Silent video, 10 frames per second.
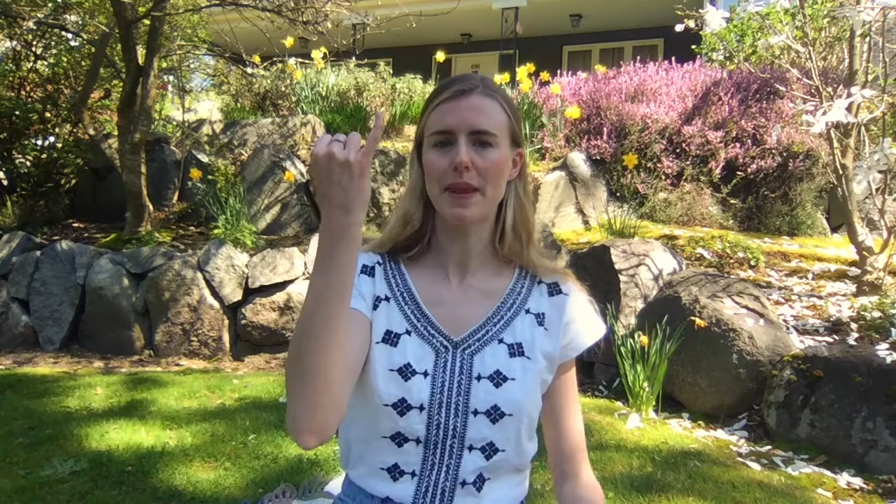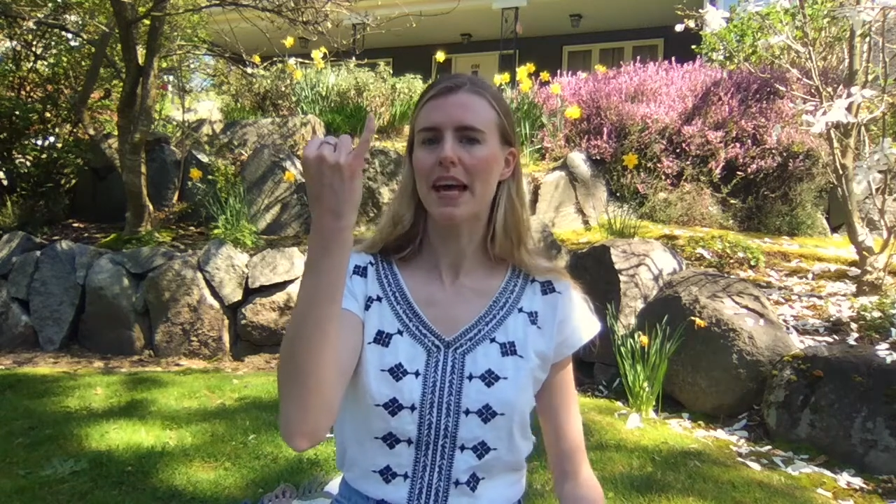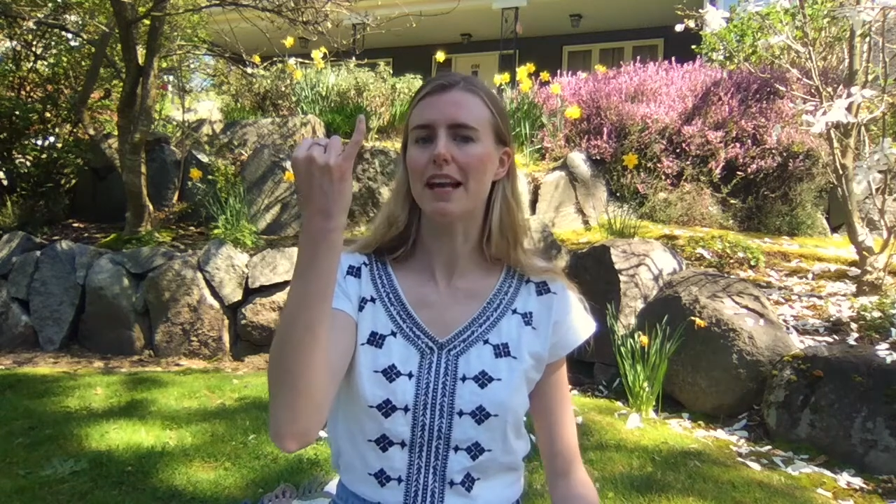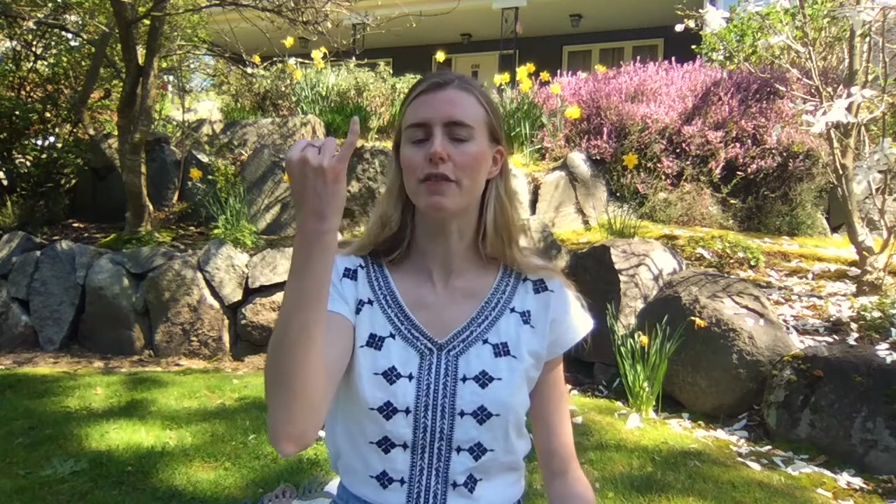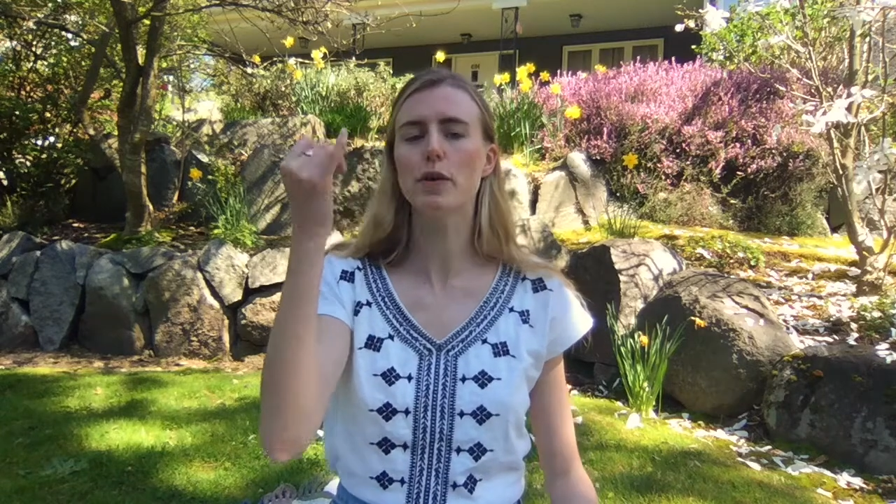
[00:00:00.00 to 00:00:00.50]

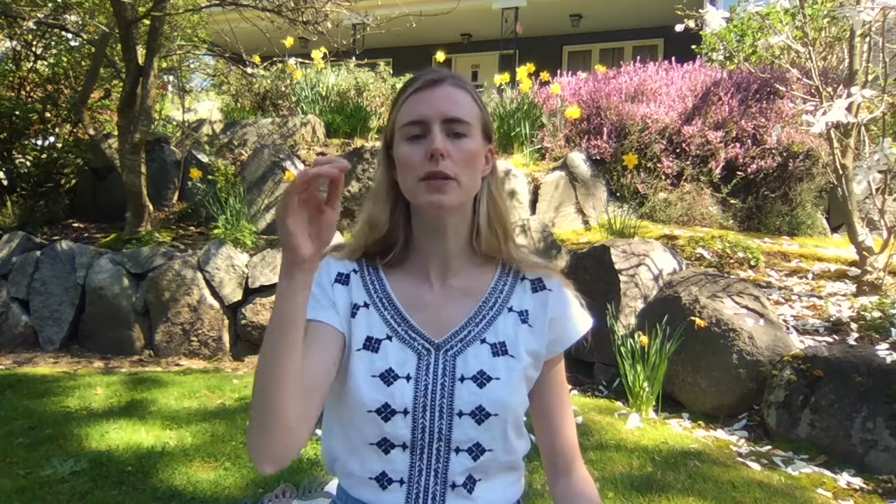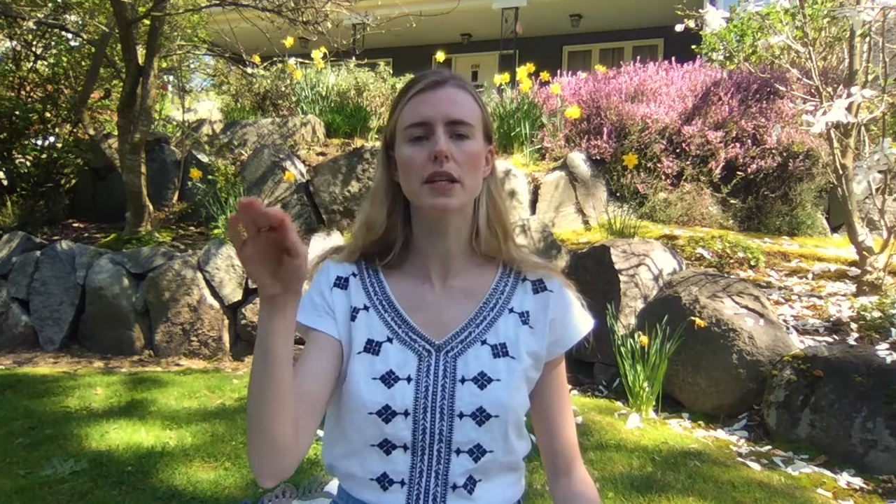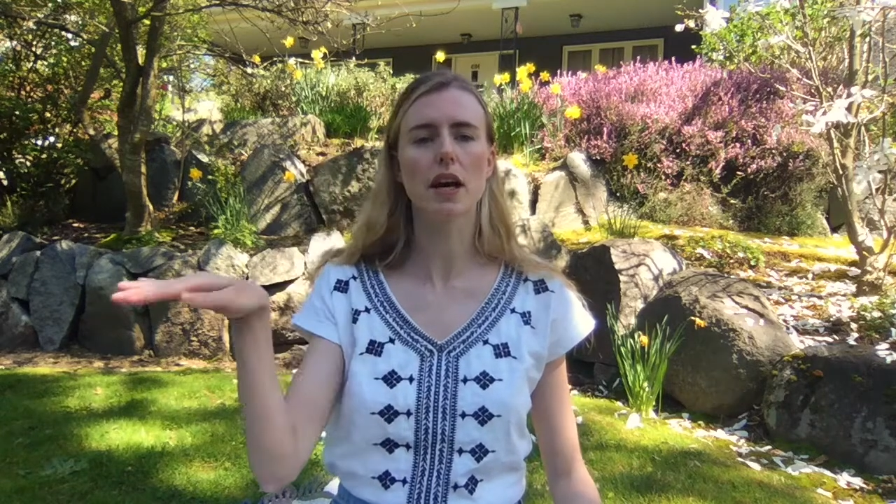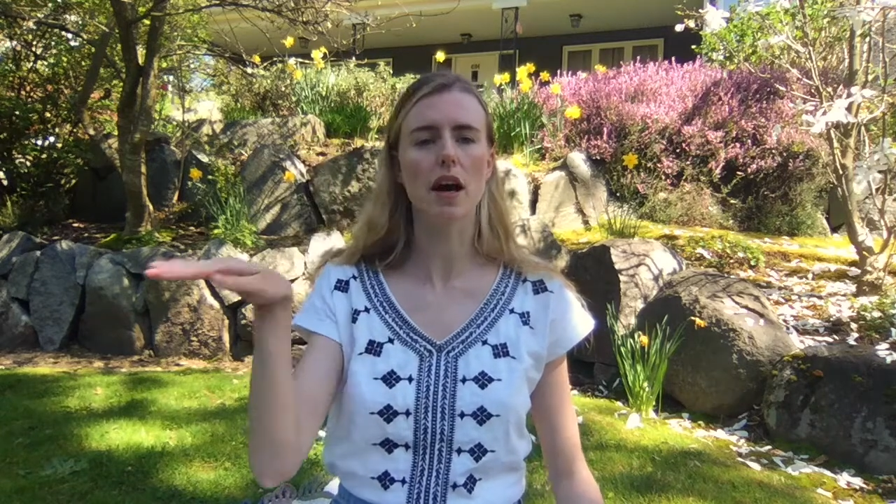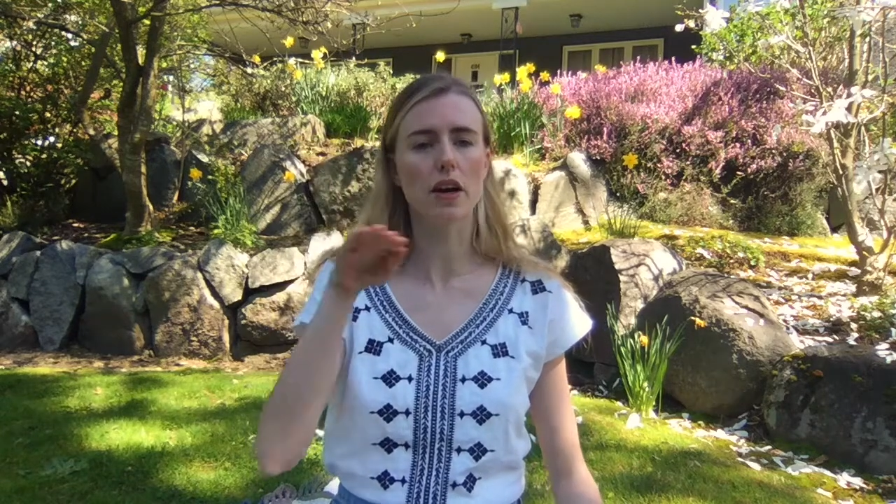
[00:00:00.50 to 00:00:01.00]
and if you were to
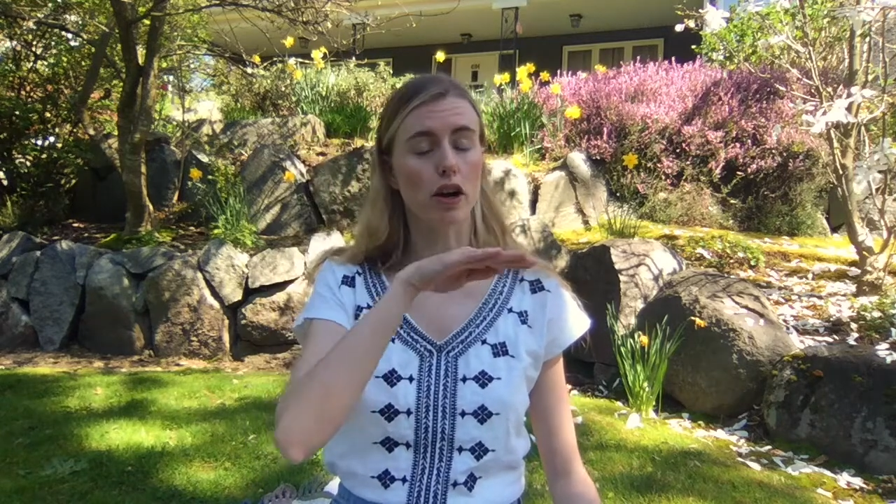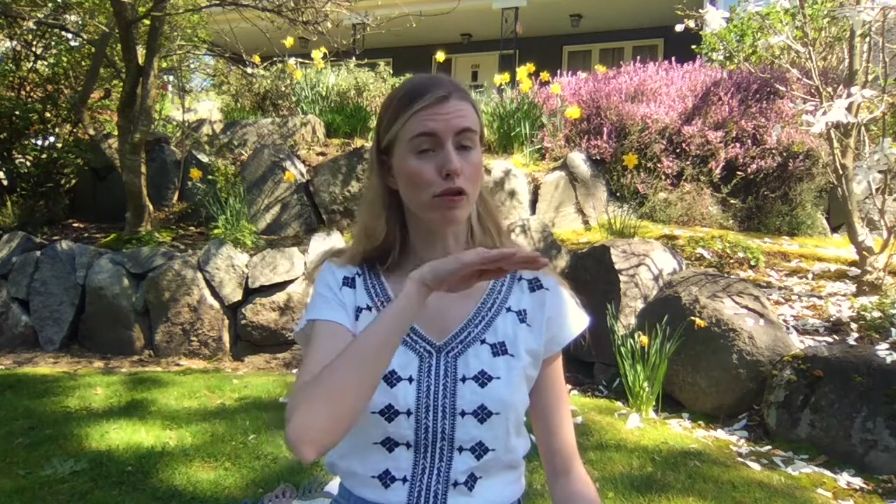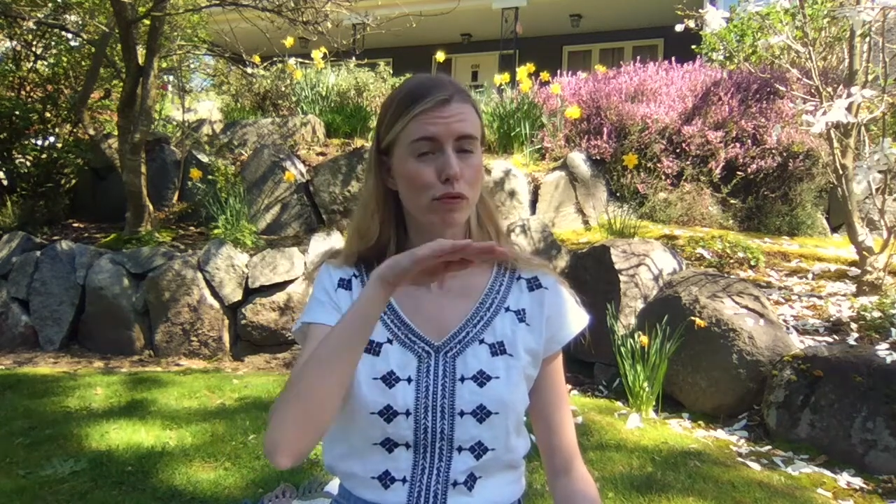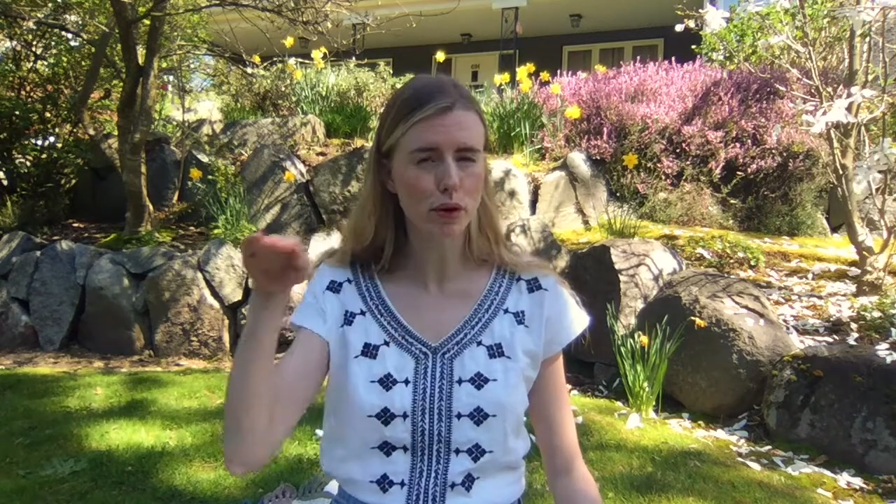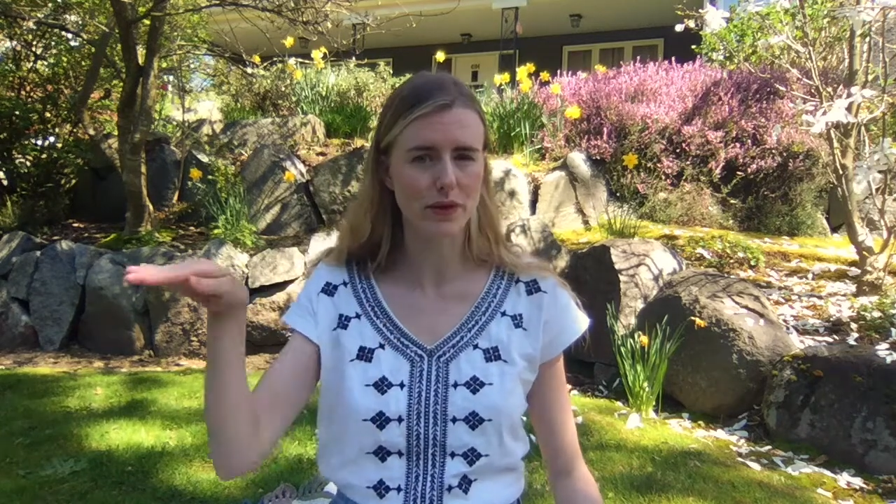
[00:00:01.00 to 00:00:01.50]
cut a
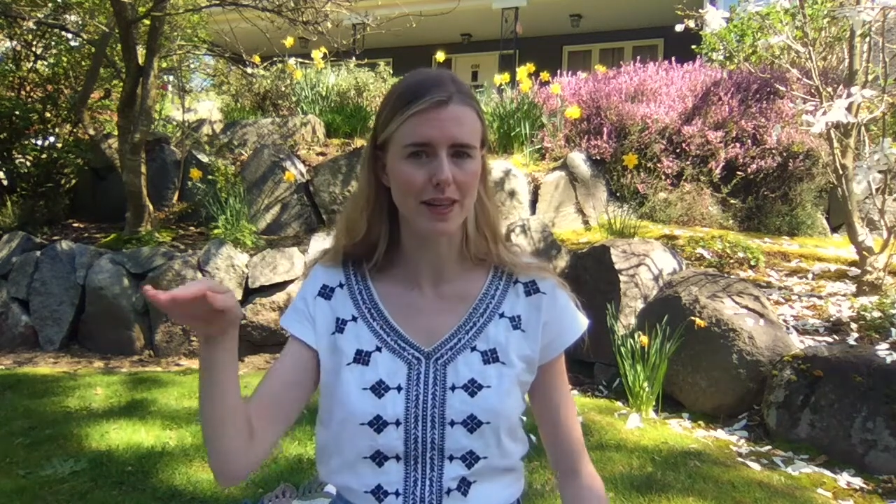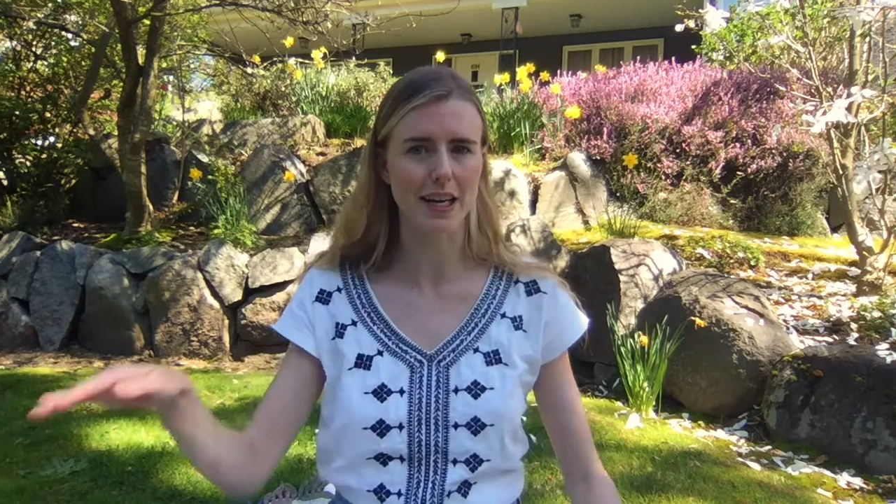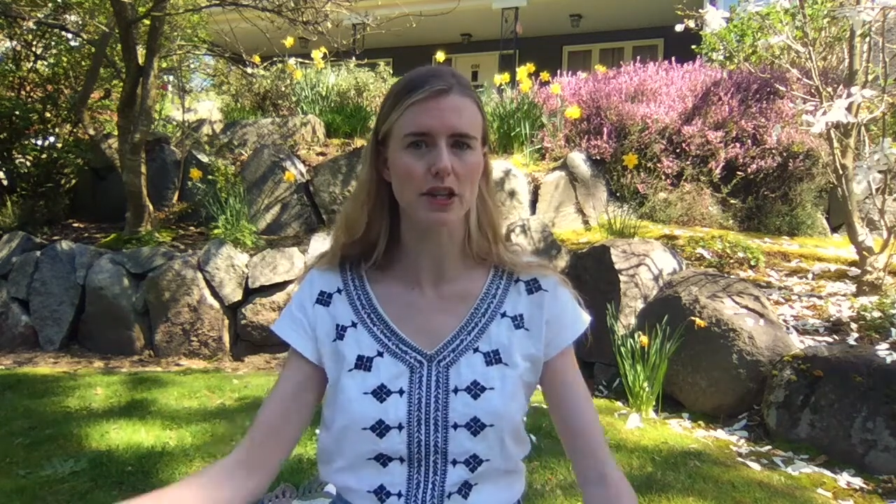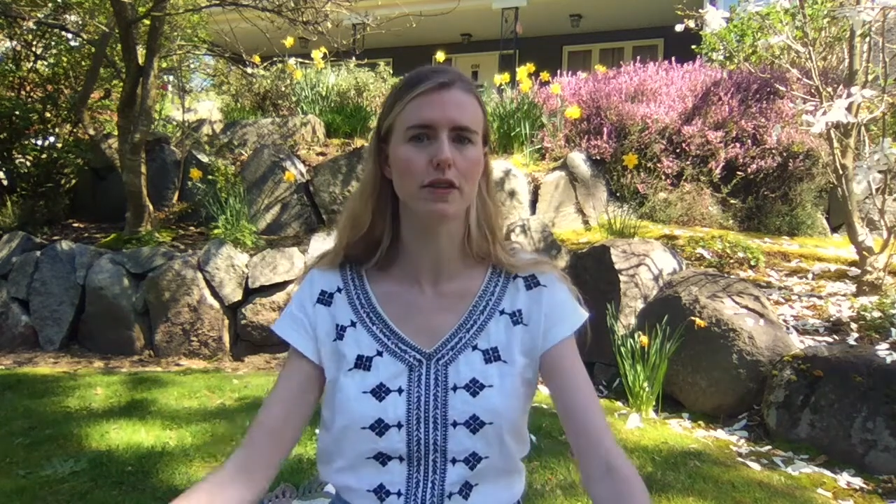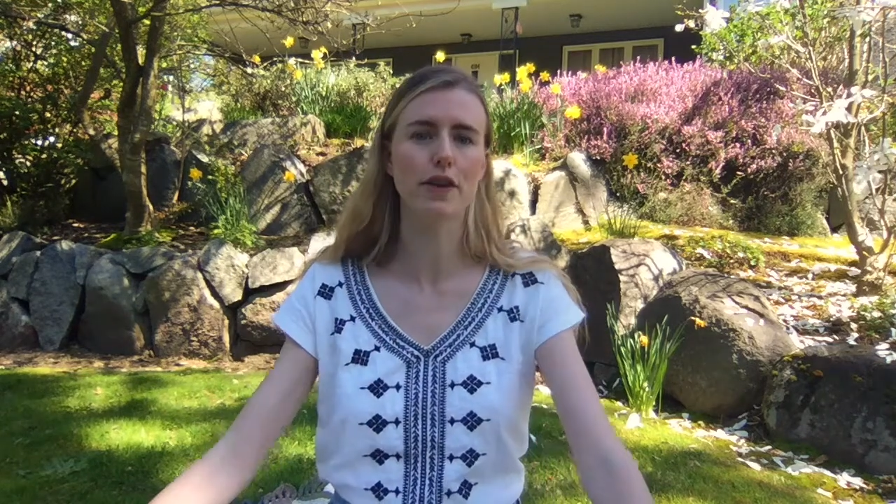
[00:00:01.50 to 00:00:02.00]
cross
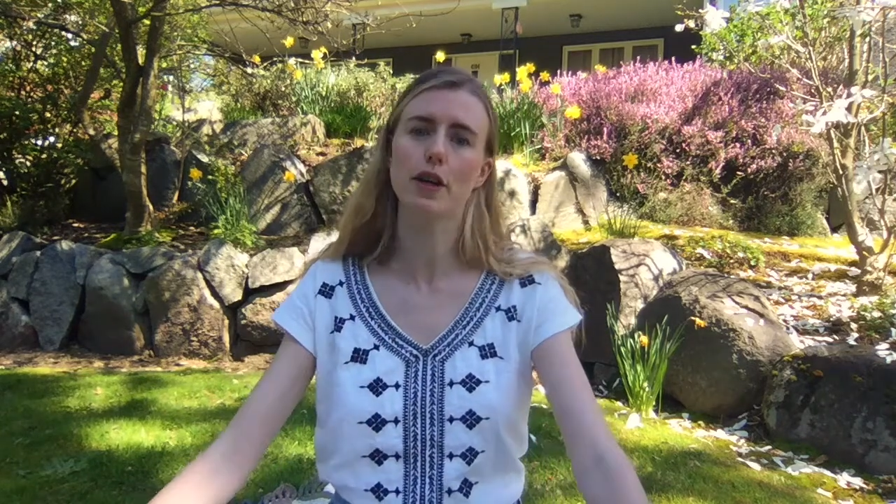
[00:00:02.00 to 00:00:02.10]
section of a